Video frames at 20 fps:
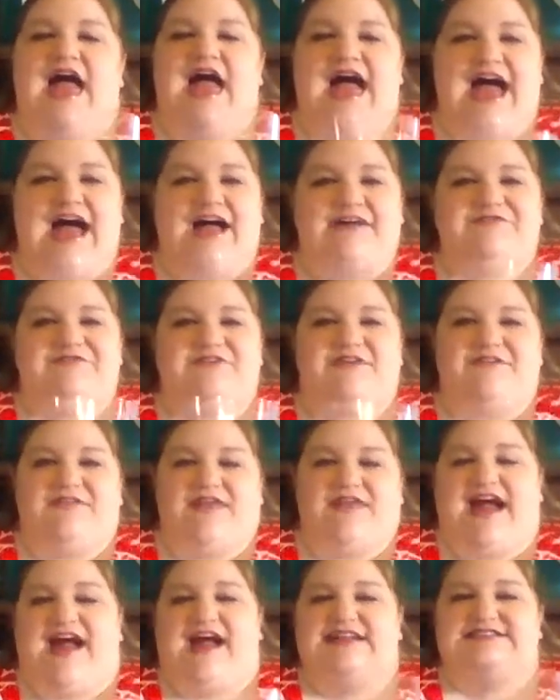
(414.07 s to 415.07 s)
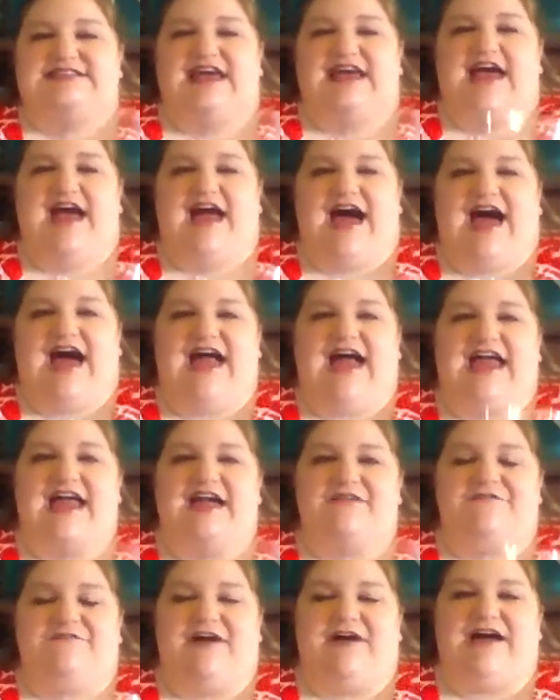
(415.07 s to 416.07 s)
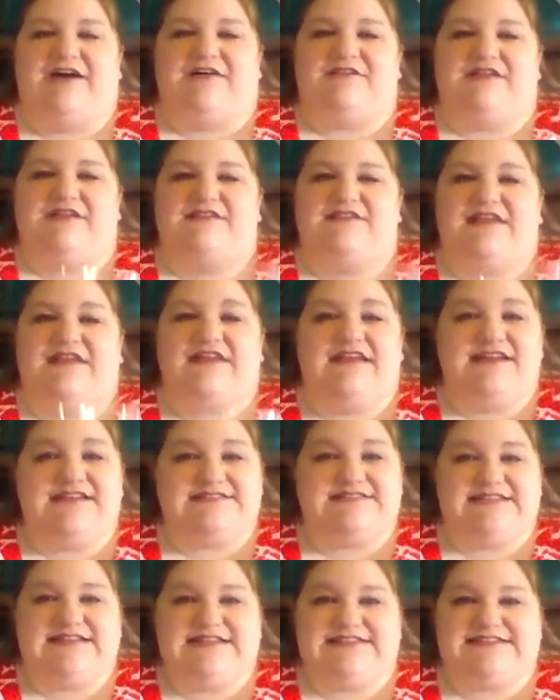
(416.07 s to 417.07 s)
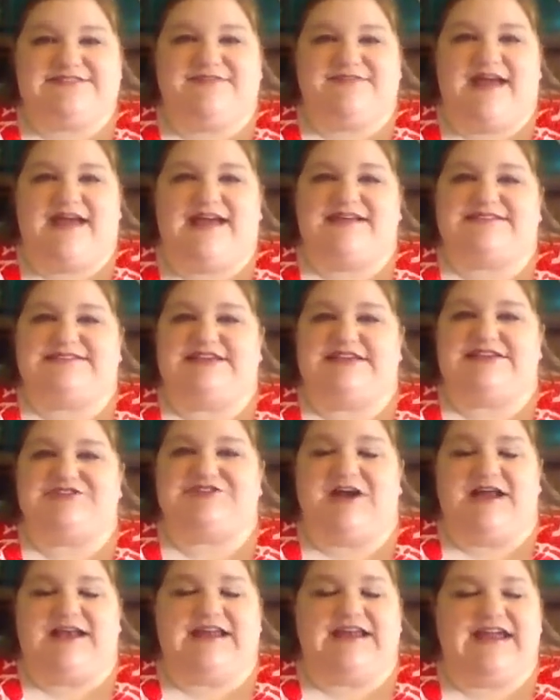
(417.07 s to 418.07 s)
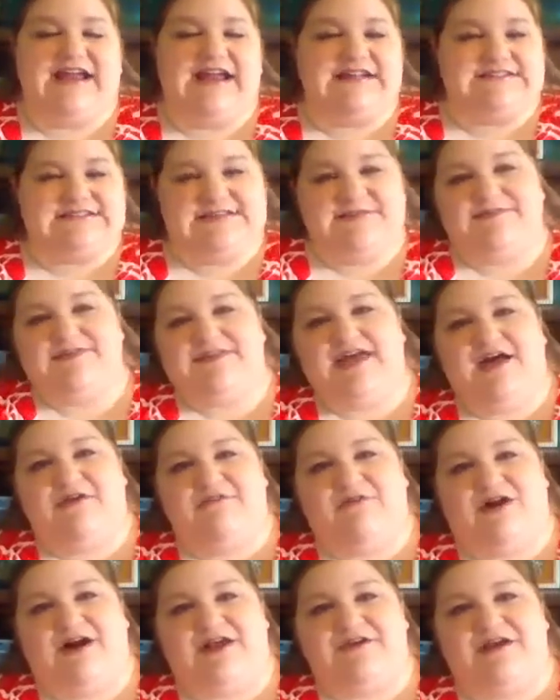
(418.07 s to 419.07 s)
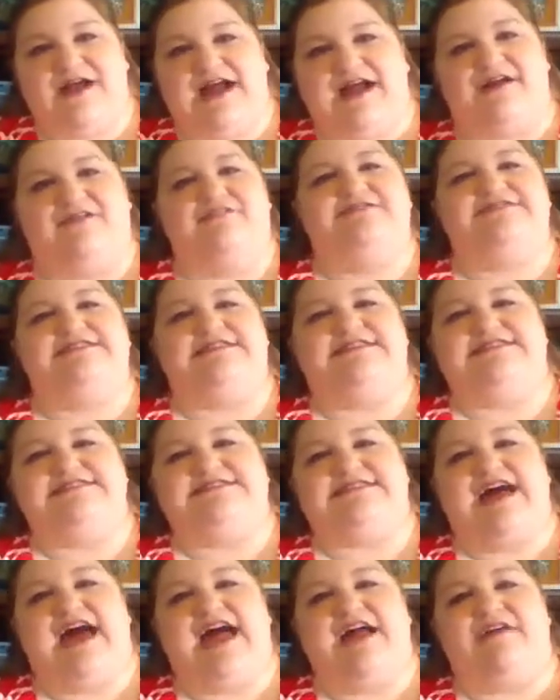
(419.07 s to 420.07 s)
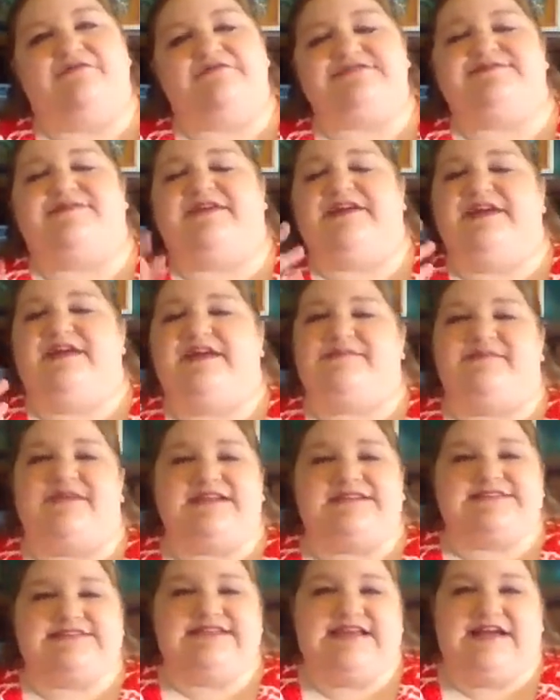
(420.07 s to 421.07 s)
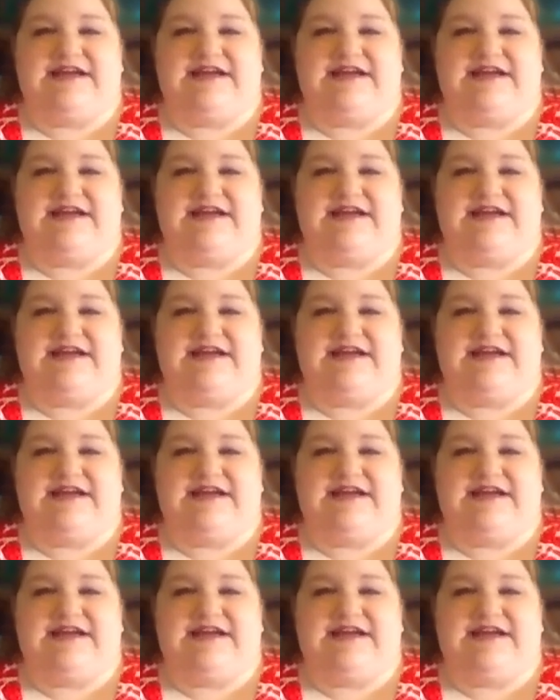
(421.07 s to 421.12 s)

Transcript: After that, I have found the easiest way to try to get some of that water out is I was working in my sink